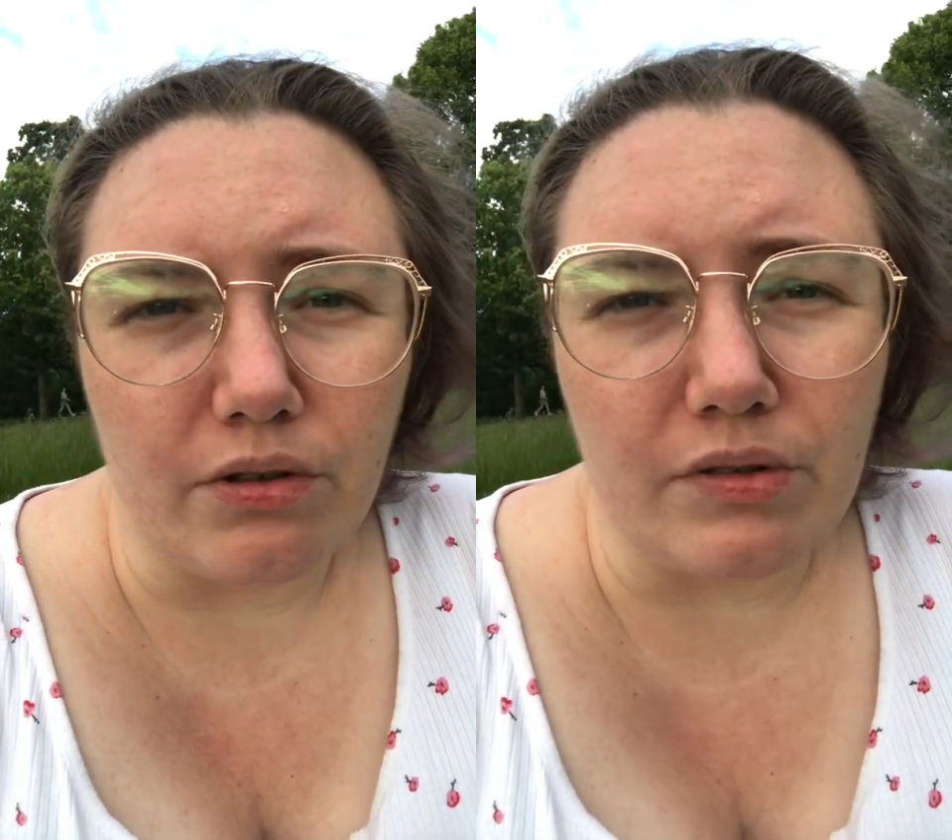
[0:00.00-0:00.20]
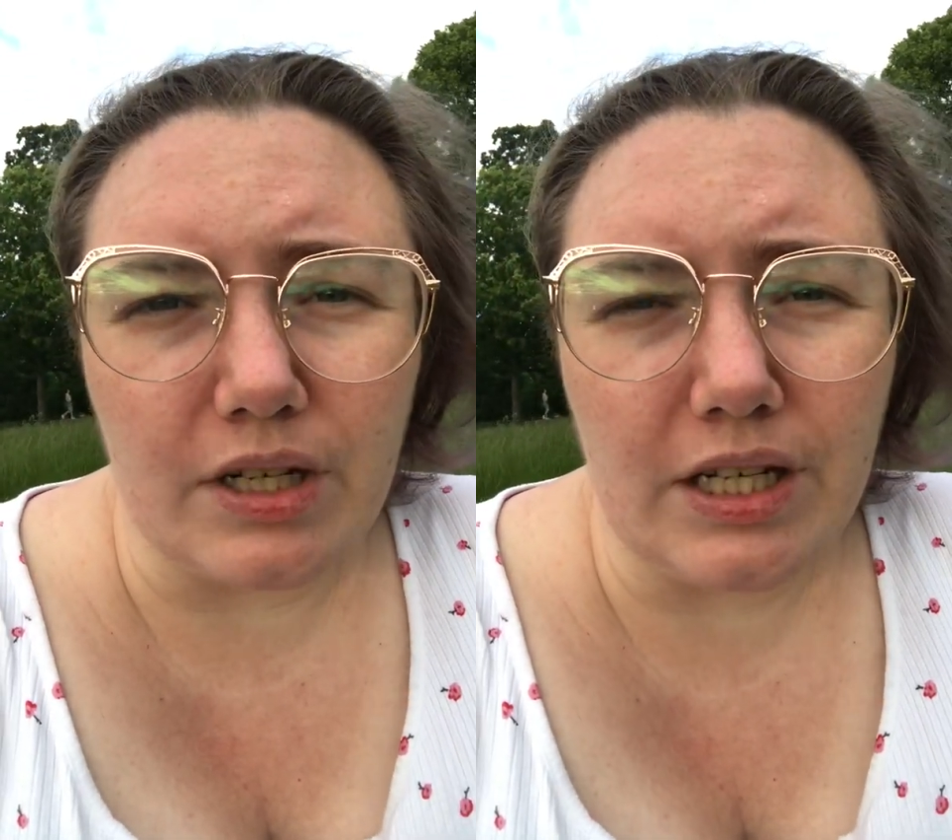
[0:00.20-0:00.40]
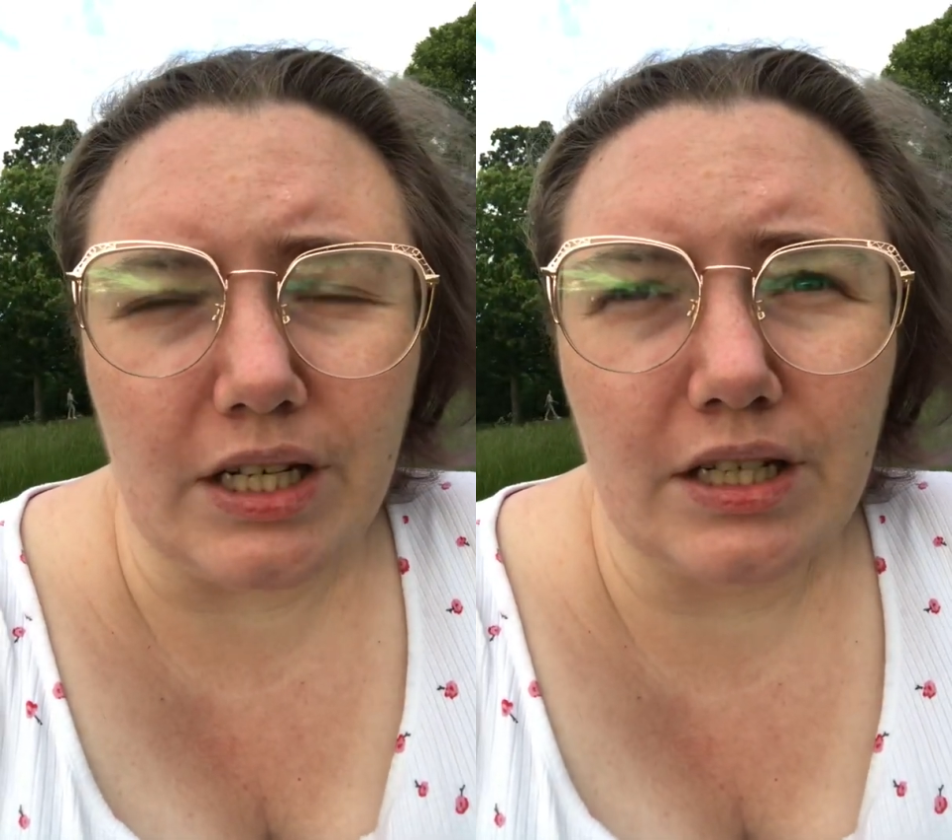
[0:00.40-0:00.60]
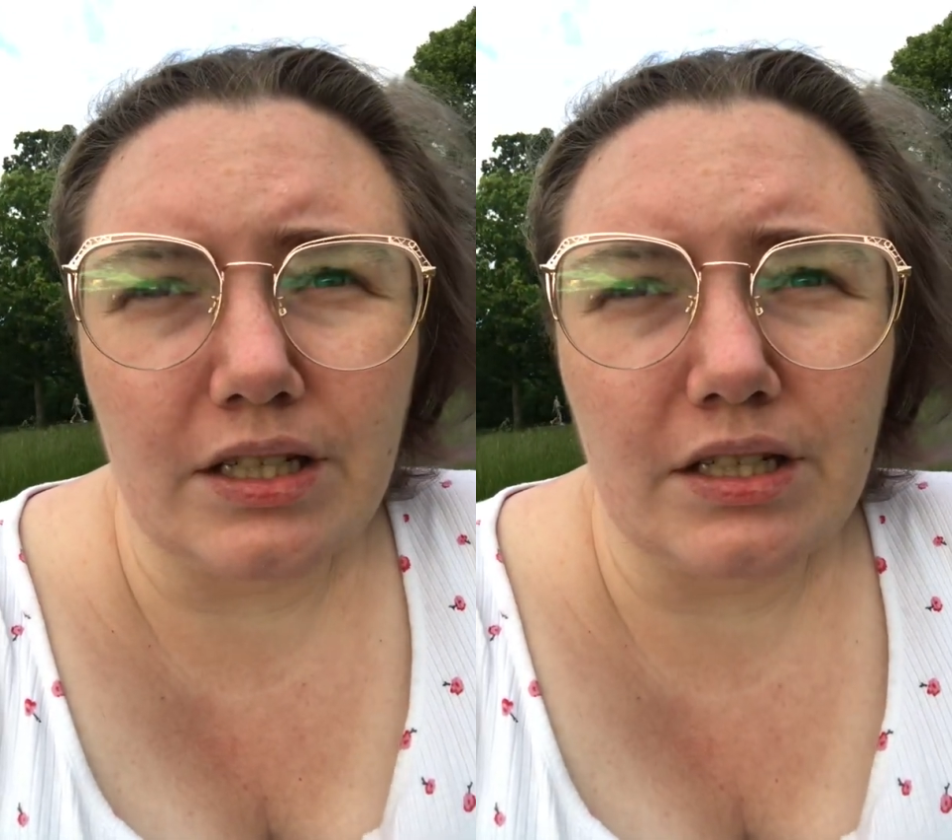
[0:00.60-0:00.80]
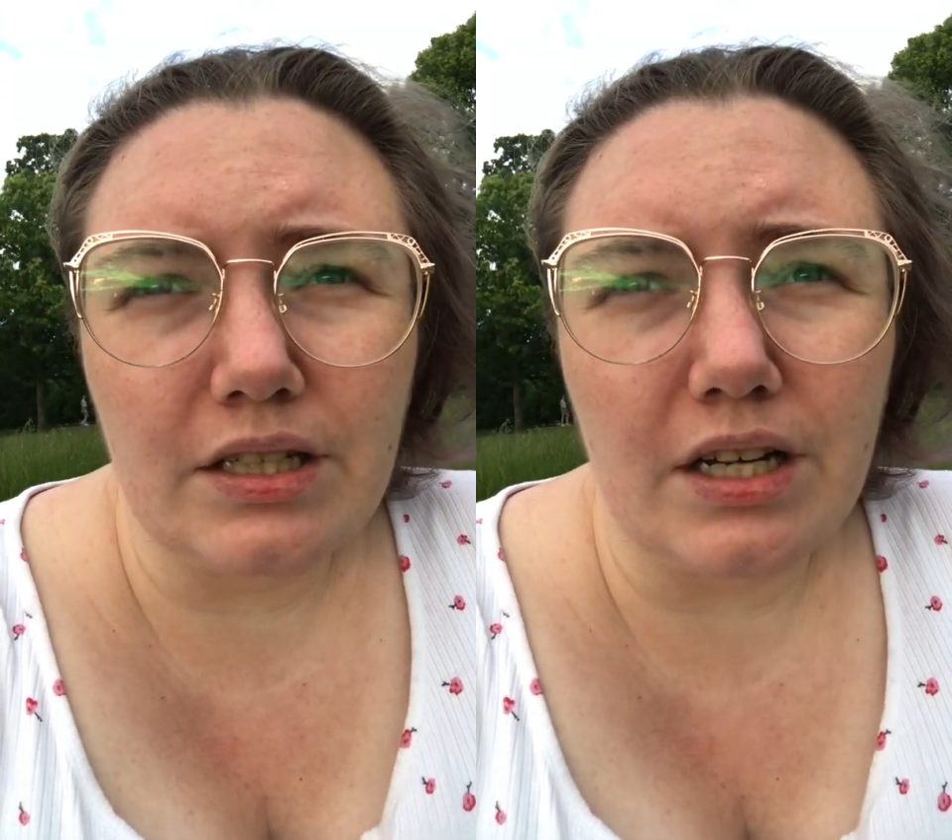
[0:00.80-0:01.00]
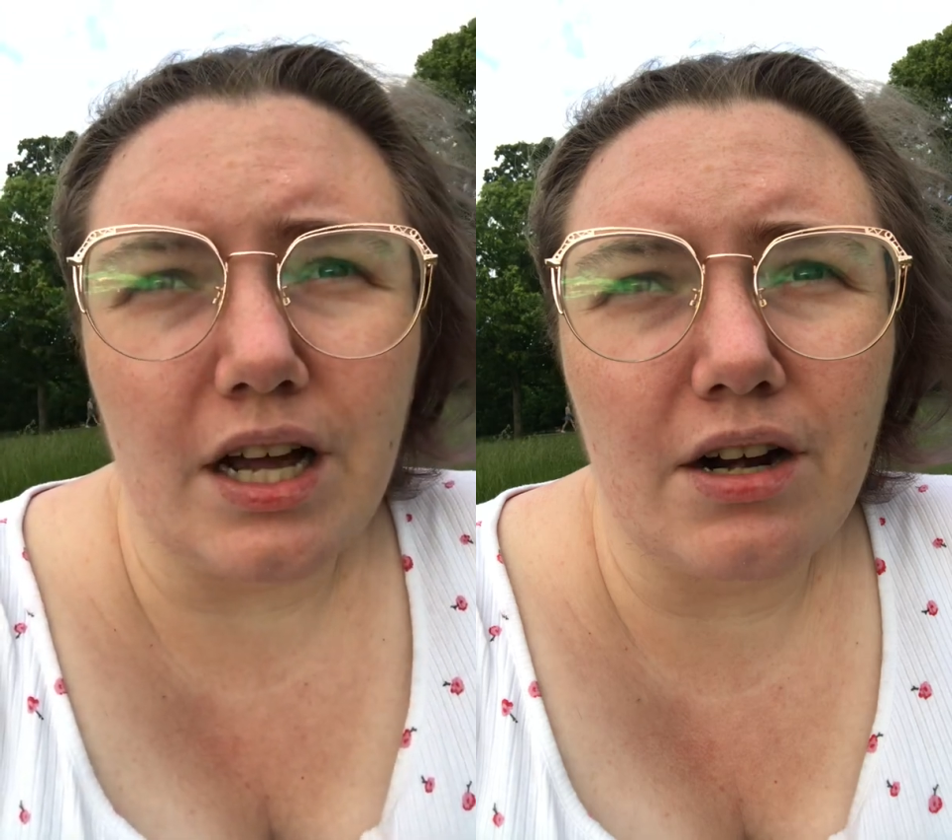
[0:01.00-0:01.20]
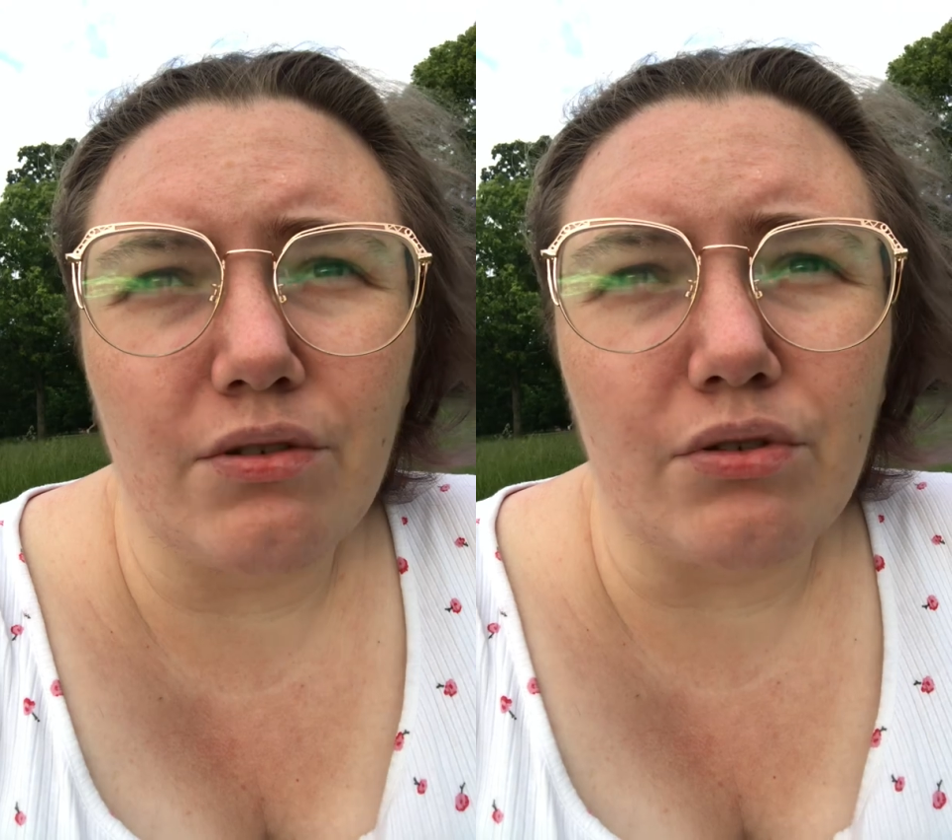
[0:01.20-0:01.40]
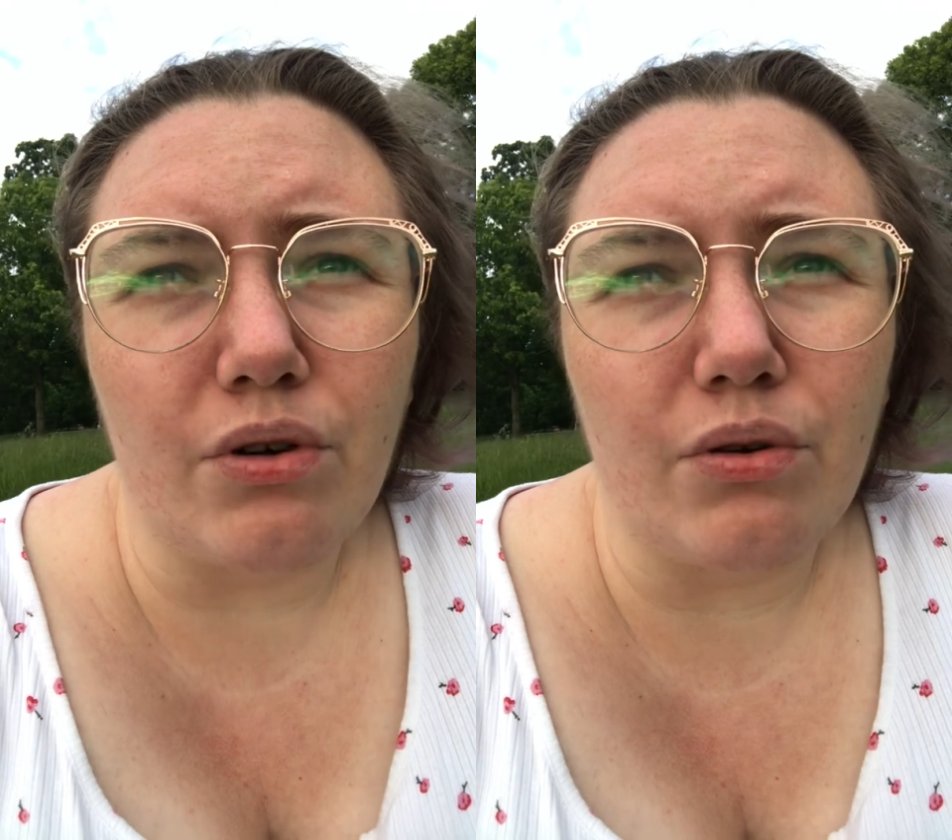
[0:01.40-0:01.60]
already. I
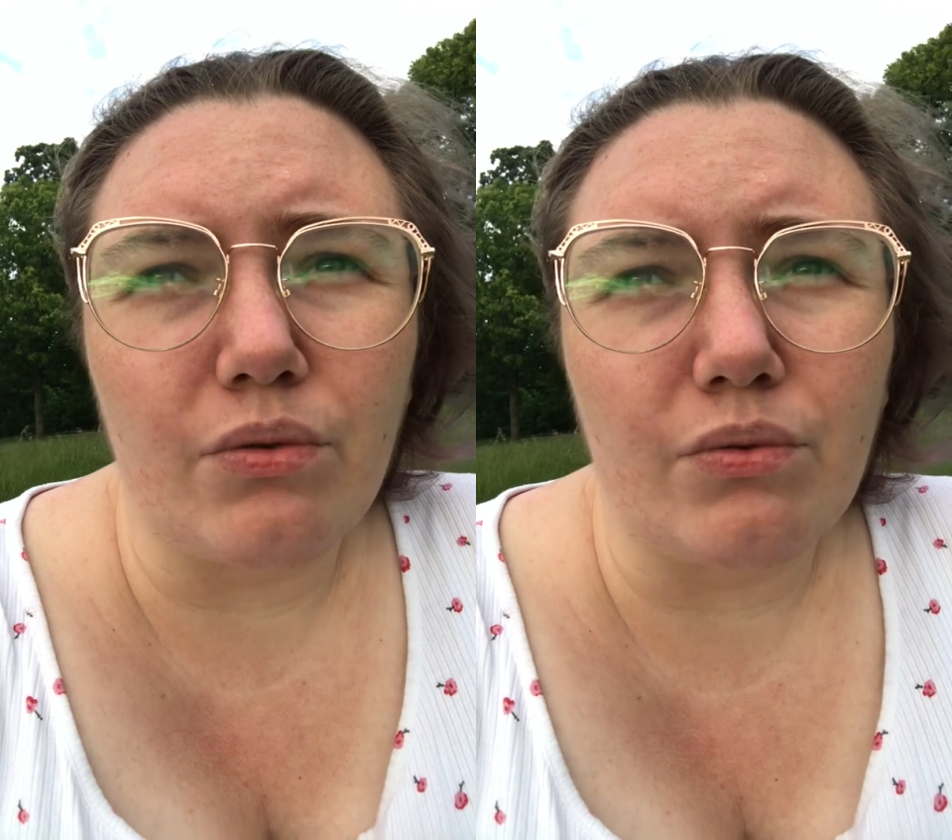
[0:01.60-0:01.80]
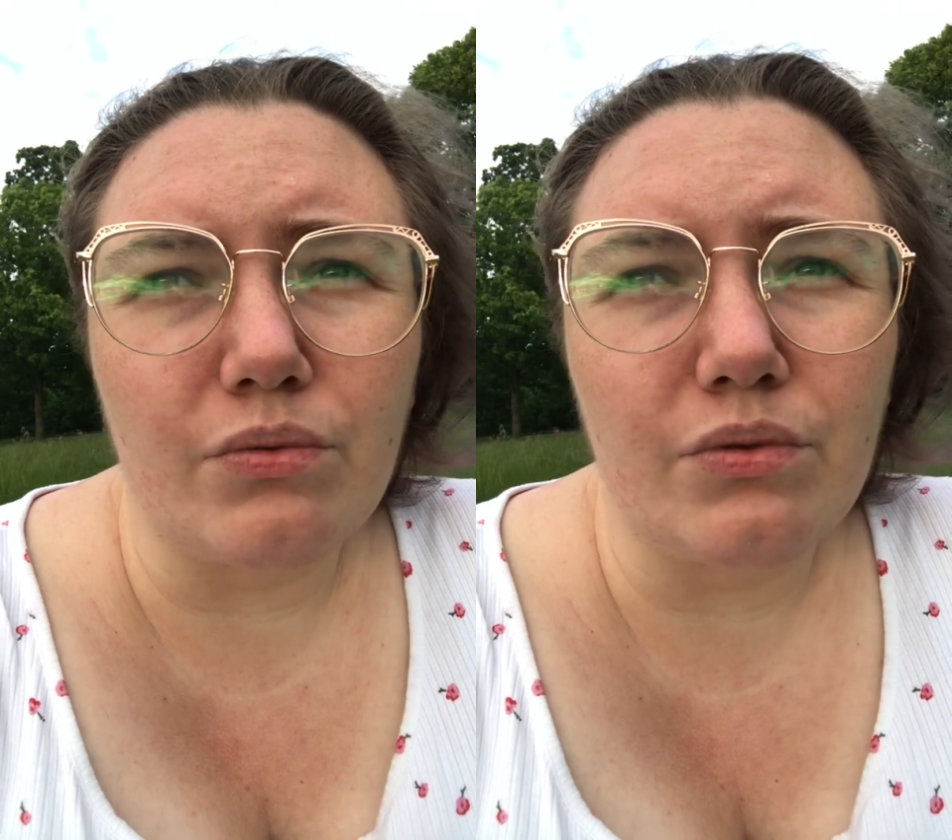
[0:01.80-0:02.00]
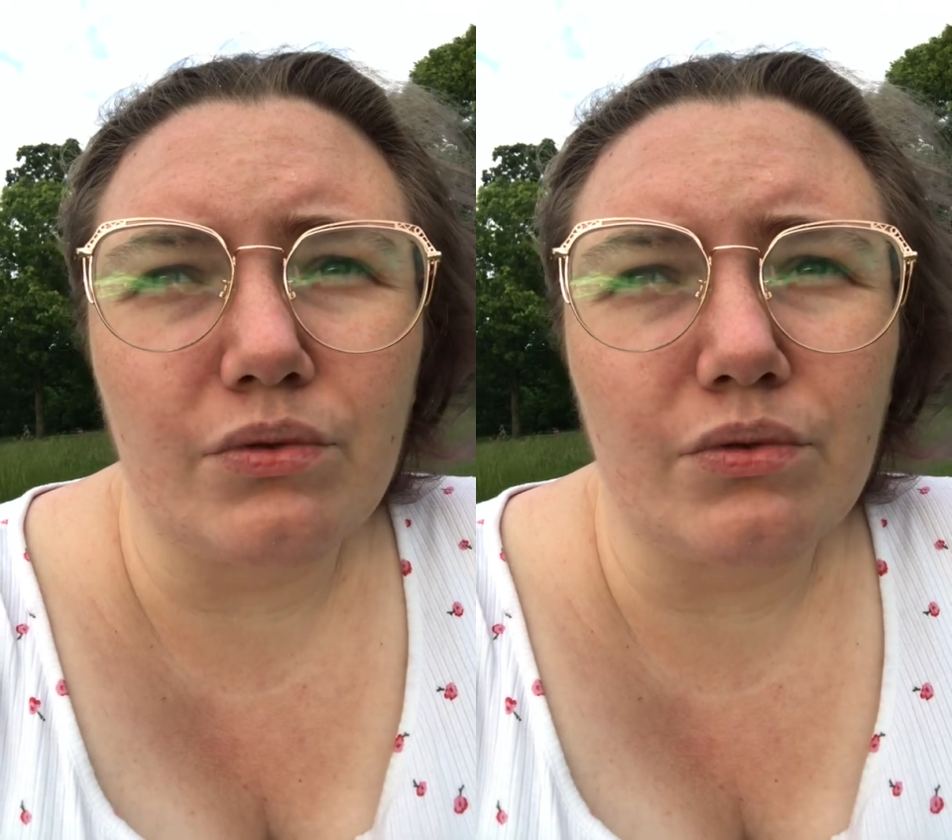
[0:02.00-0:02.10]
don't know.